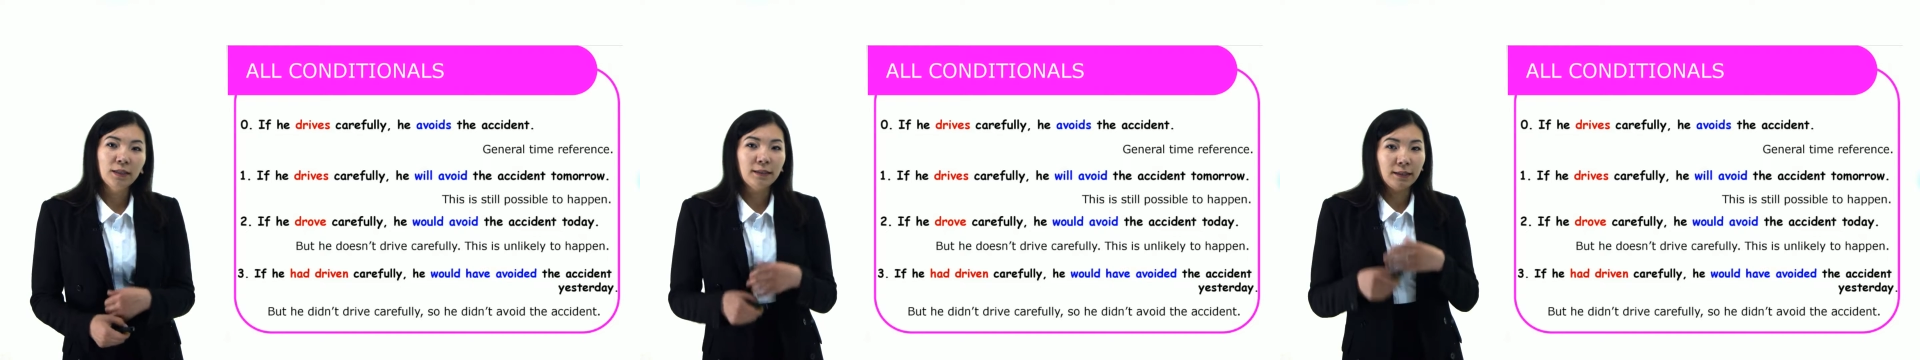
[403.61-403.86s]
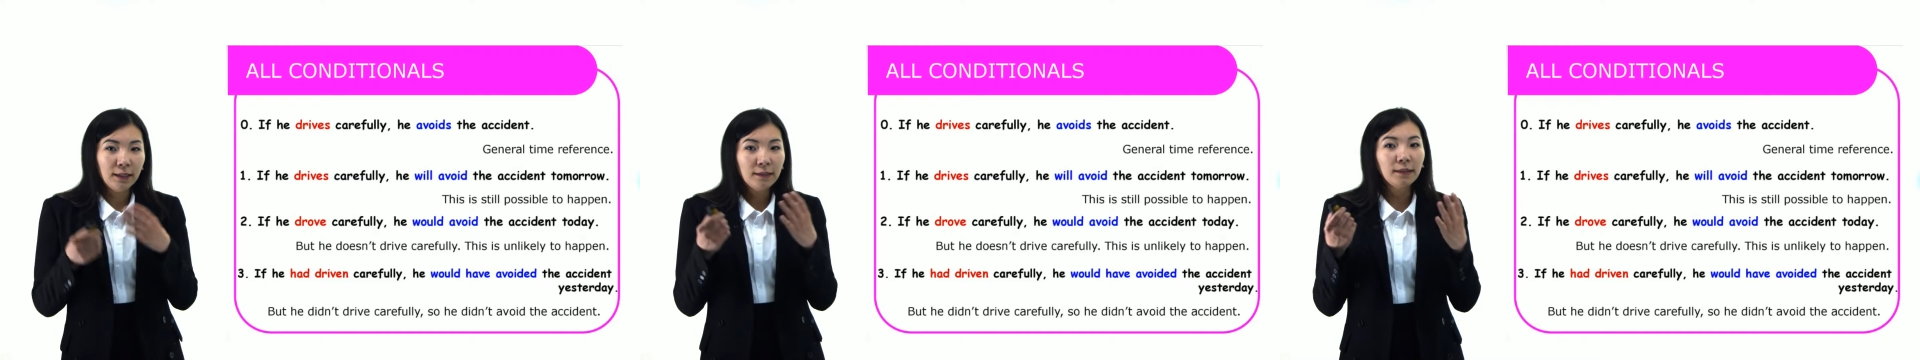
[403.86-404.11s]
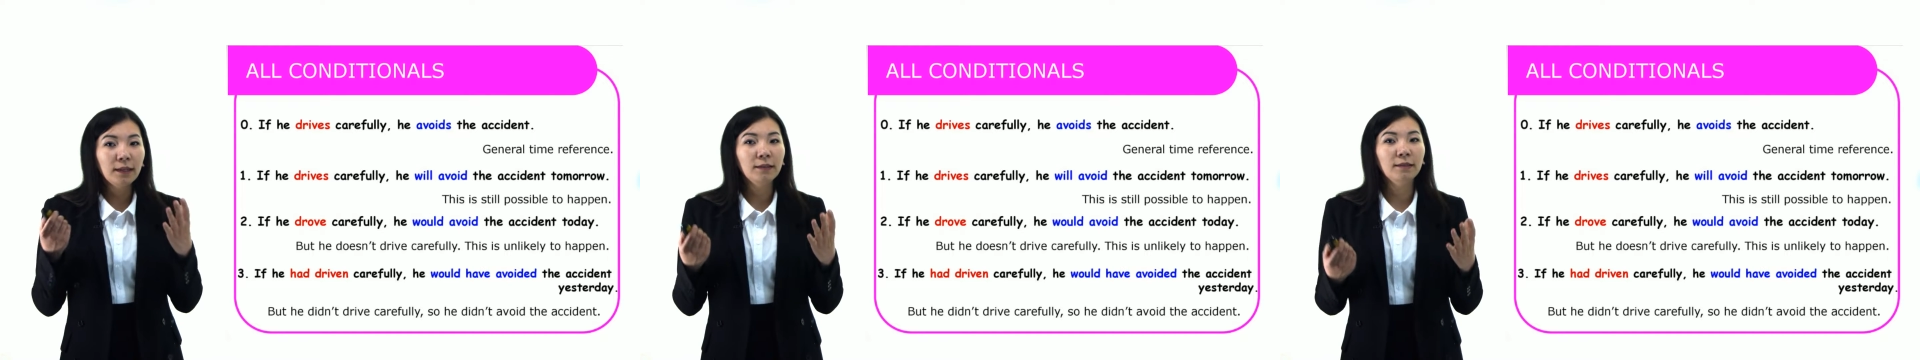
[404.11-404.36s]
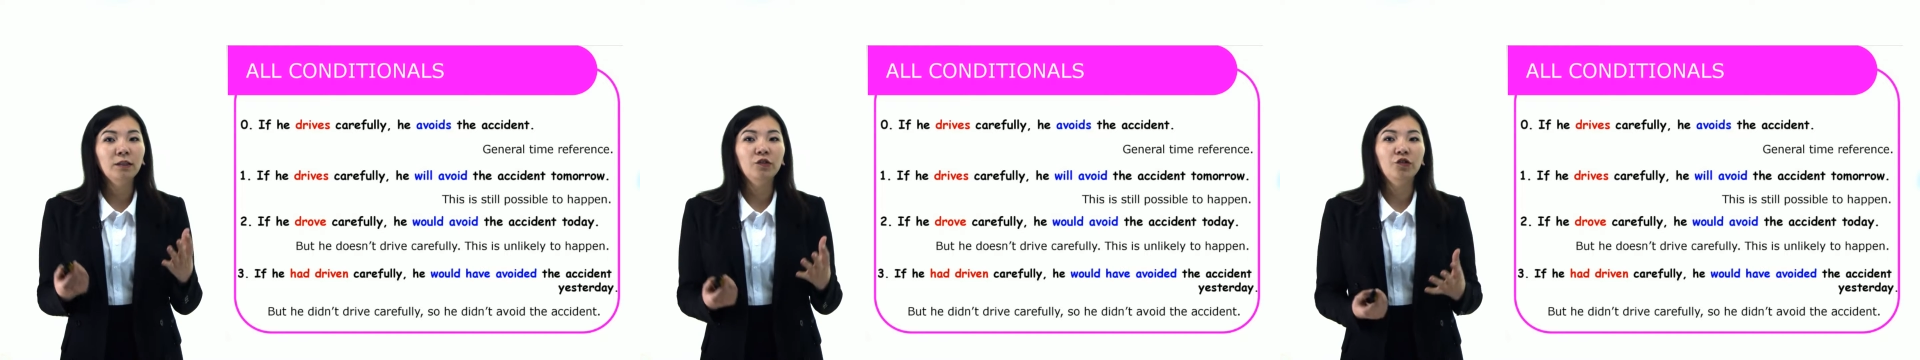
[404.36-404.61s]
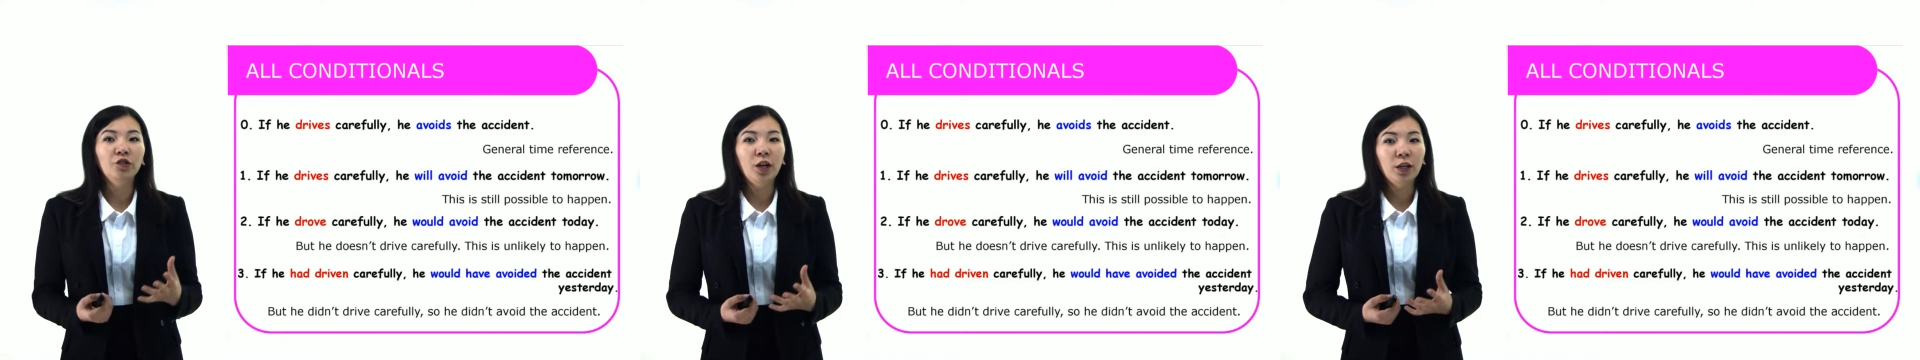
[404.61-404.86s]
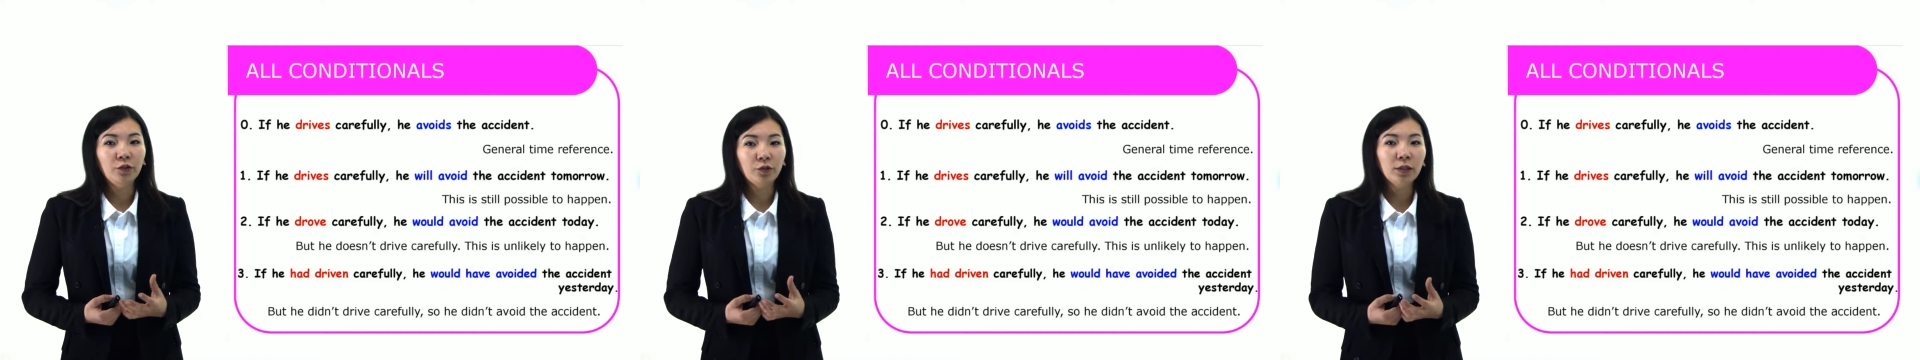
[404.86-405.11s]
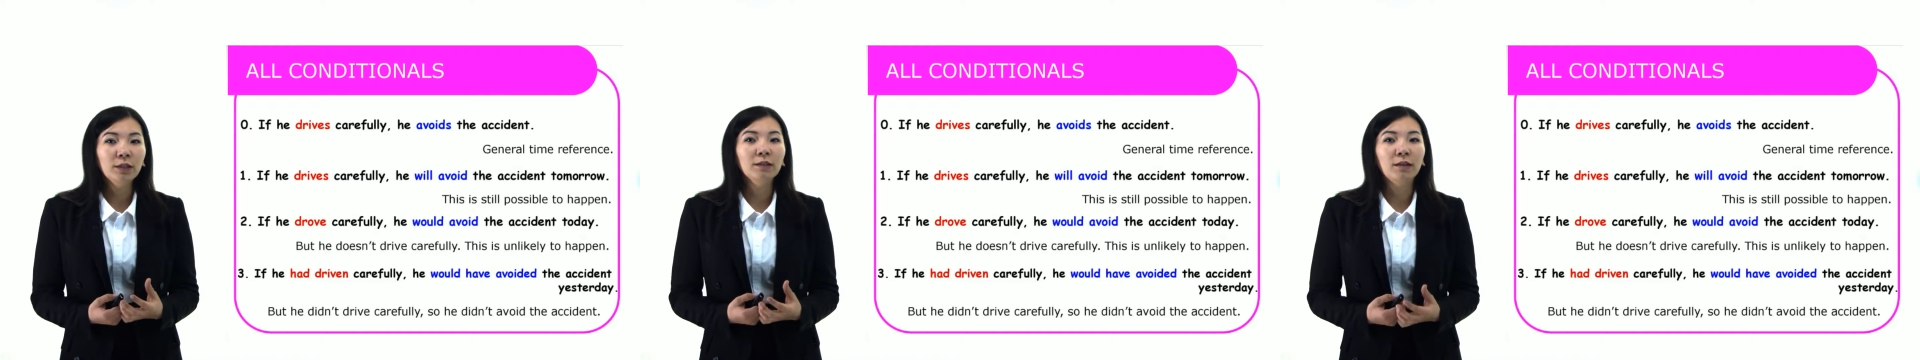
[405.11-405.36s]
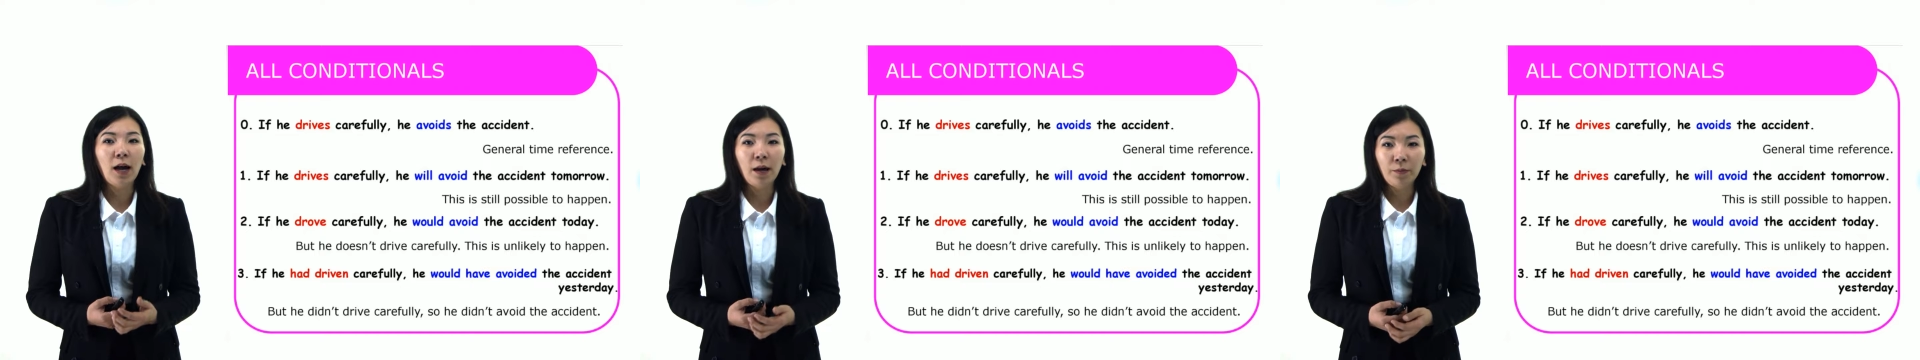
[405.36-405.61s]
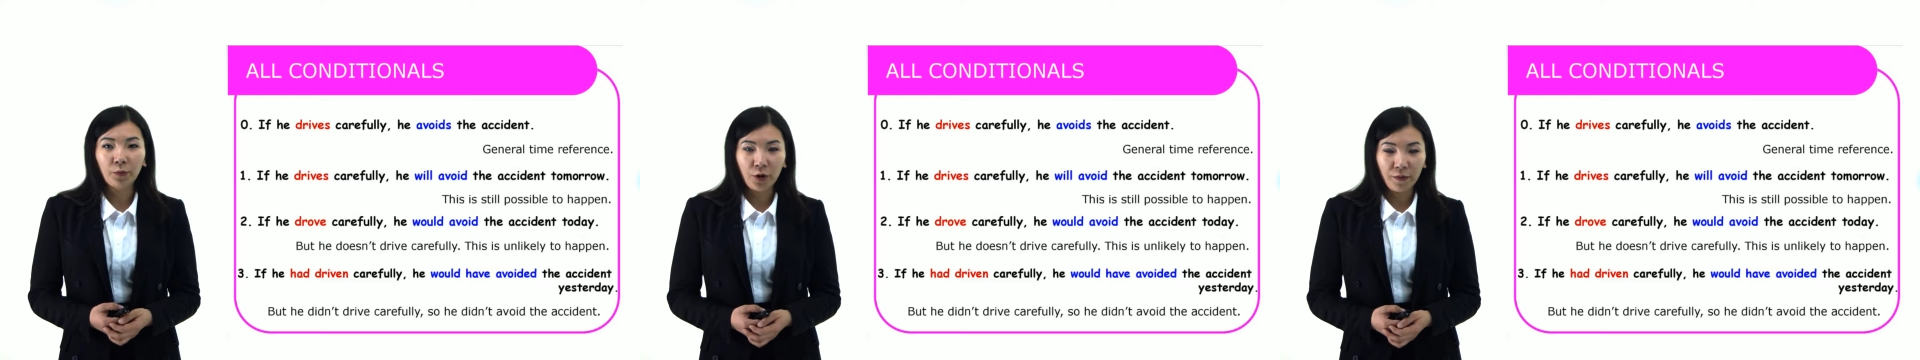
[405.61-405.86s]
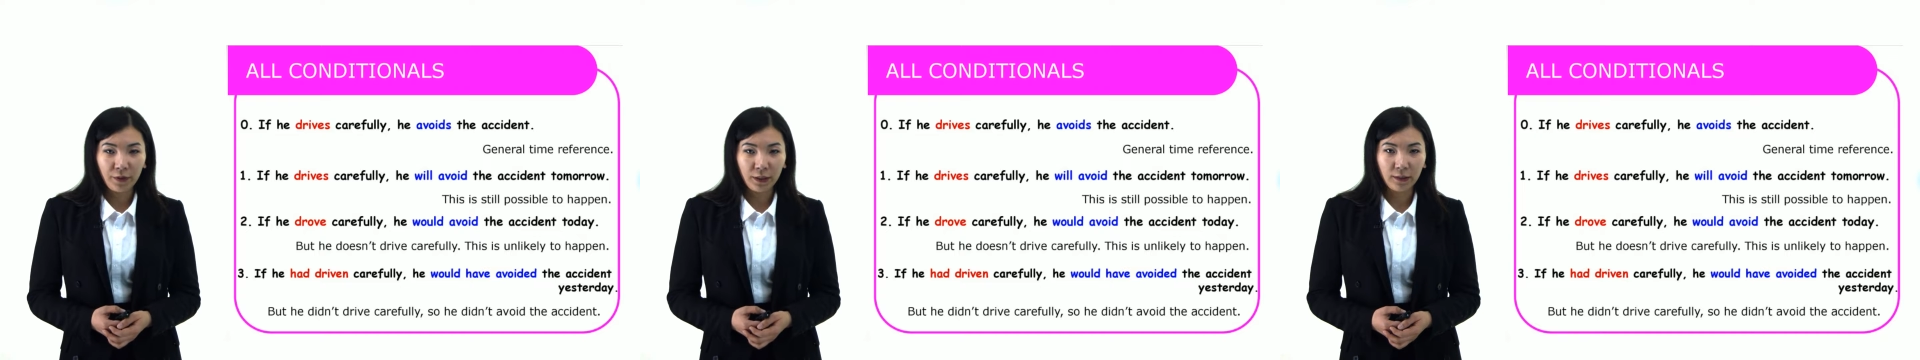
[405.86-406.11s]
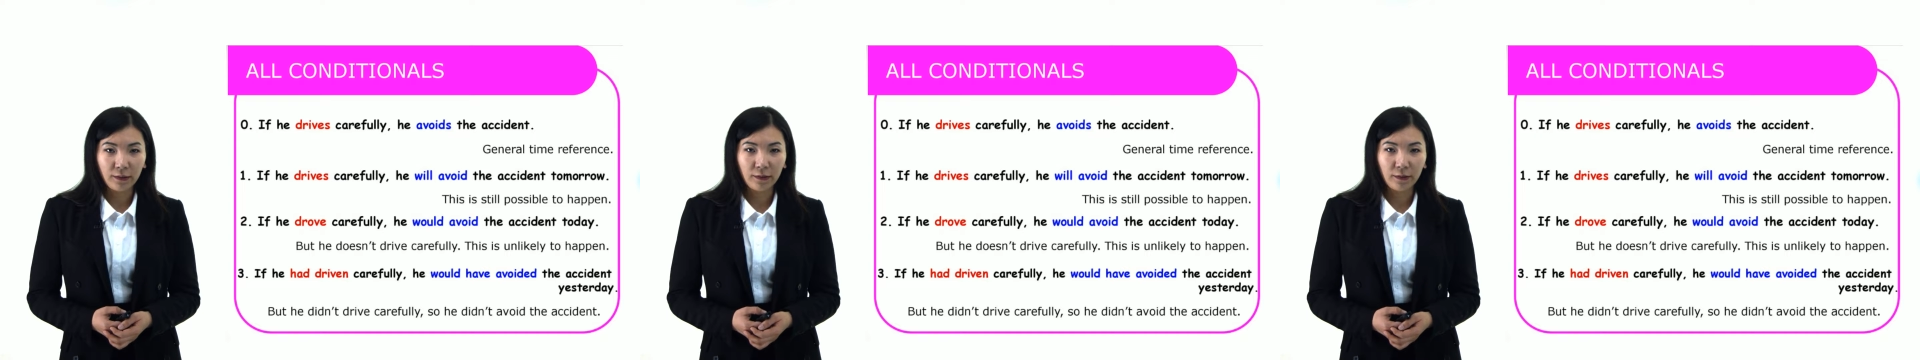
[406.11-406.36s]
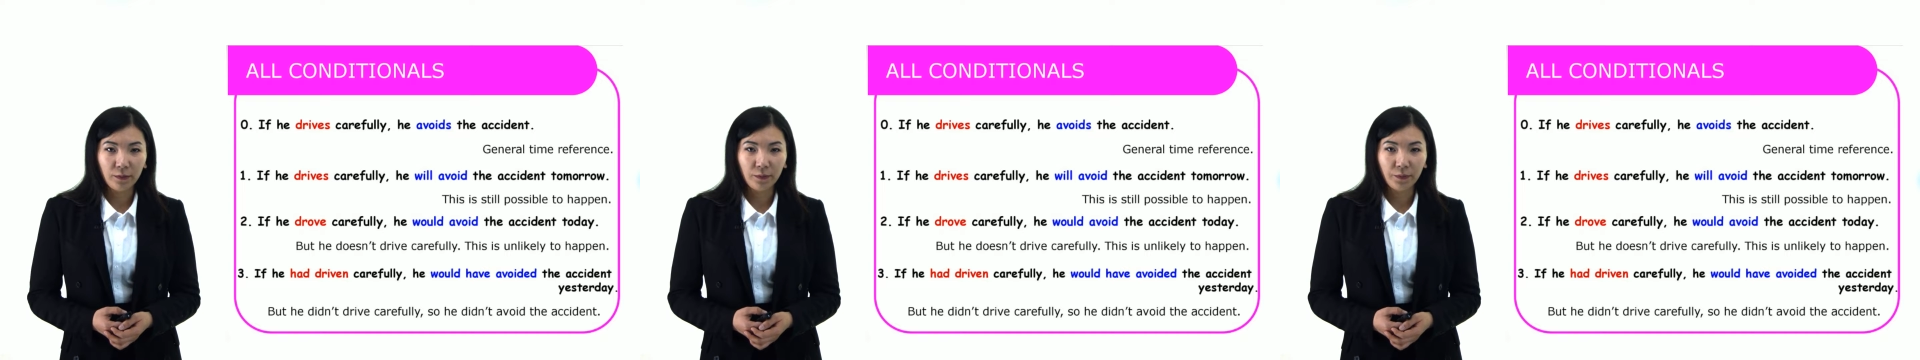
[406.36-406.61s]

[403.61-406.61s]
This is a general time reference.